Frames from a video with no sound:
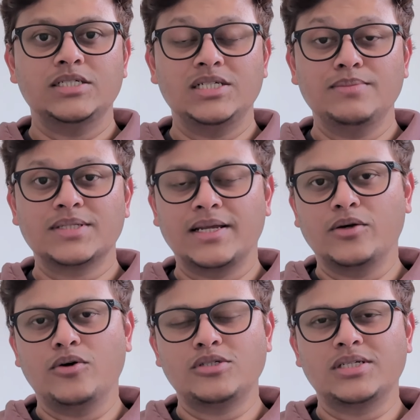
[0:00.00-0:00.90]
Gyms can
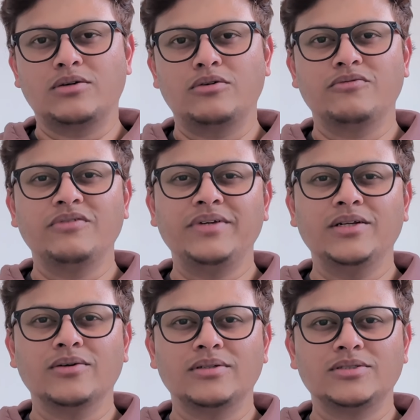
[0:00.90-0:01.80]
cost around
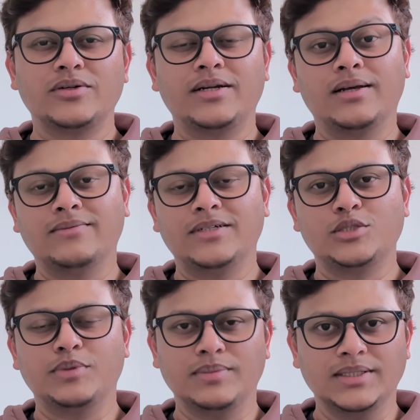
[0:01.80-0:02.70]
$50 on an average
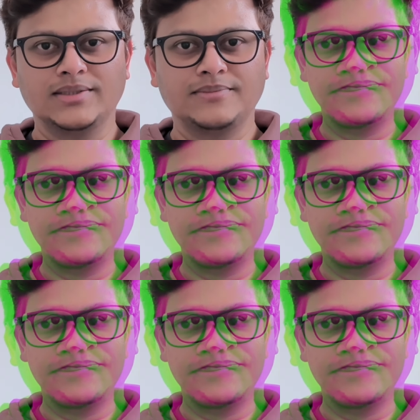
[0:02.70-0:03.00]
per month.